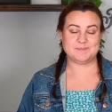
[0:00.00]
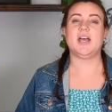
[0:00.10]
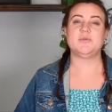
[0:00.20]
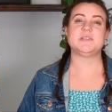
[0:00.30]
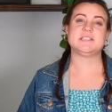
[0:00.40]

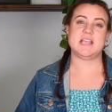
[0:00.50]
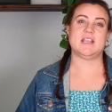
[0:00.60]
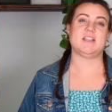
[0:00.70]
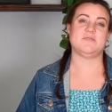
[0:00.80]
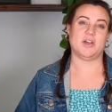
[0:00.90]
HUD was
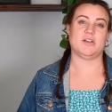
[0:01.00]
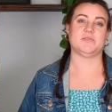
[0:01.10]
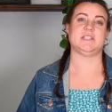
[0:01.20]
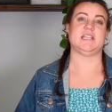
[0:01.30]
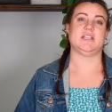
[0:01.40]
then
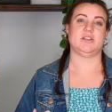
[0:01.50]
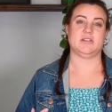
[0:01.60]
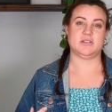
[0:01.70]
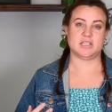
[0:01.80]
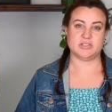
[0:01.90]
involved
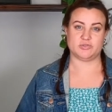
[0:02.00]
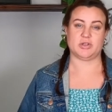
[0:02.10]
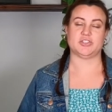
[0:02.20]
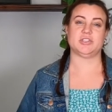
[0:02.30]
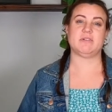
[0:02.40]
in
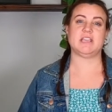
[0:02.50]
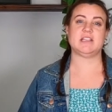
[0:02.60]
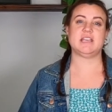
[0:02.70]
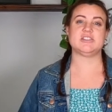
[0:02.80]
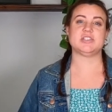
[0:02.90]
construction
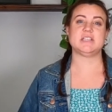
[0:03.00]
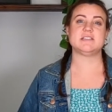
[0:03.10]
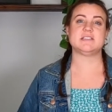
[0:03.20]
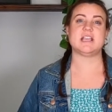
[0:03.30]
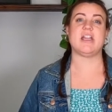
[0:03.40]

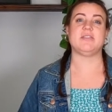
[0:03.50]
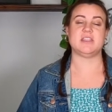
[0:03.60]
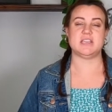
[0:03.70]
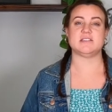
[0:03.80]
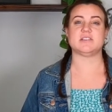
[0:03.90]
regulations, and
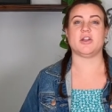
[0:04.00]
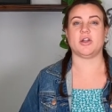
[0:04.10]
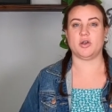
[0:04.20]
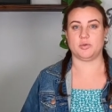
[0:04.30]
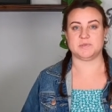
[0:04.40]
these are
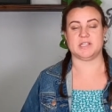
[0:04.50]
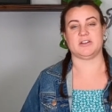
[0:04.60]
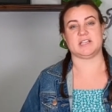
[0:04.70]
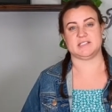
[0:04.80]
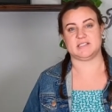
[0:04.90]
homes that are
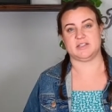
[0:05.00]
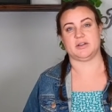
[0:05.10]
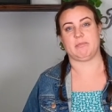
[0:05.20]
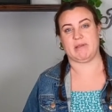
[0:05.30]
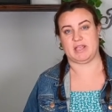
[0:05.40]

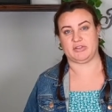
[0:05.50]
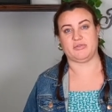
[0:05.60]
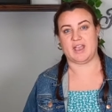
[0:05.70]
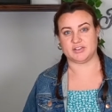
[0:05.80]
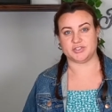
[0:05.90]
considered
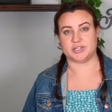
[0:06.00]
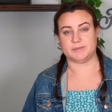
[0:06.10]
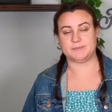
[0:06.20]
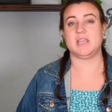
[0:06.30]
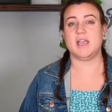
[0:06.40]
manufactured.
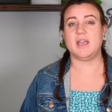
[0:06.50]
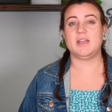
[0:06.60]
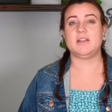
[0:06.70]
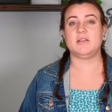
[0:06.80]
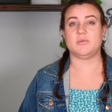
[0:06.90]
The
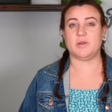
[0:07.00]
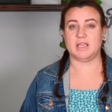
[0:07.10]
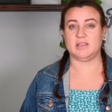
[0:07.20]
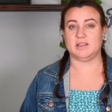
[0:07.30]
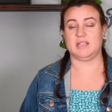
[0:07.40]
HUD
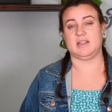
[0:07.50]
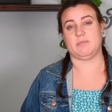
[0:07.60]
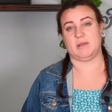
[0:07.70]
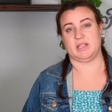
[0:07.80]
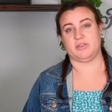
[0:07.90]
regulated
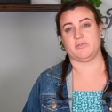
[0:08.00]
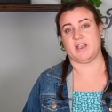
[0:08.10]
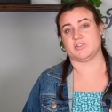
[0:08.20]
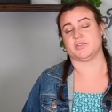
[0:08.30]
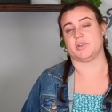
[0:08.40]

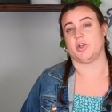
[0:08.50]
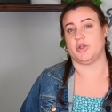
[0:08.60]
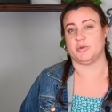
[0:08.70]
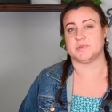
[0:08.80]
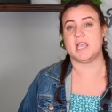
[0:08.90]
manufactured
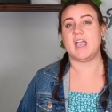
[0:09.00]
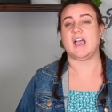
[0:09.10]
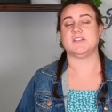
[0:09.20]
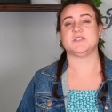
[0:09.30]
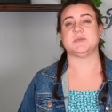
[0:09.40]
homes
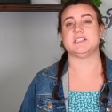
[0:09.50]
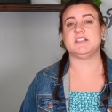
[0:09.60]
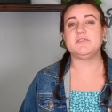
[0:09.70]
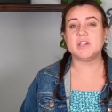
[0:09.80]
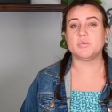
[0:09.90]
have specific